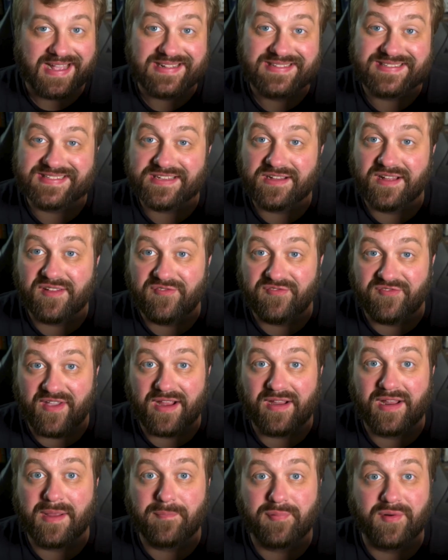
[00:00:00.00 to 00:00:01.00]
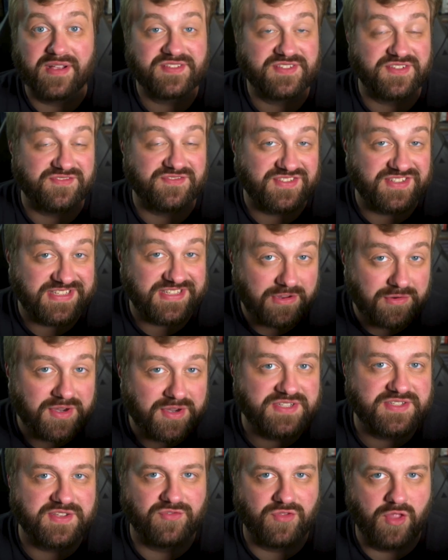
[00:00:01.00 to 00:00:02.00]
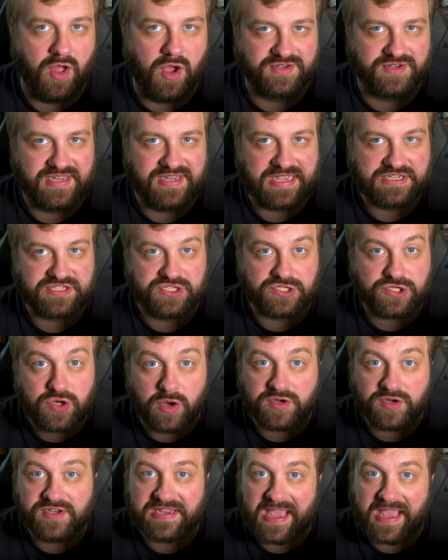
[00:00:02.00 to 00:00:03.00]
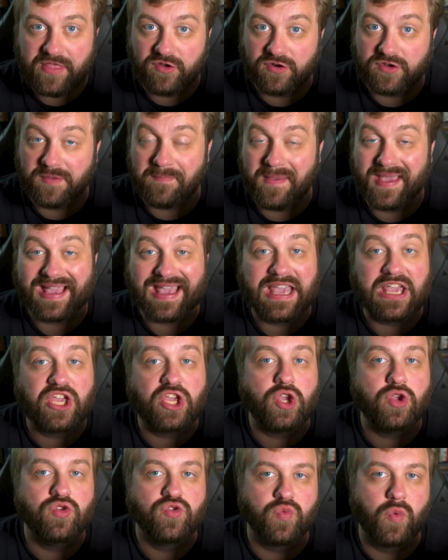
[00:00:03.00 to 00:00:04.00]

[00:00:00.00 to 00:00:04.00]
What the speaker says: It's still a very impressive series of long takes strung together to make a huge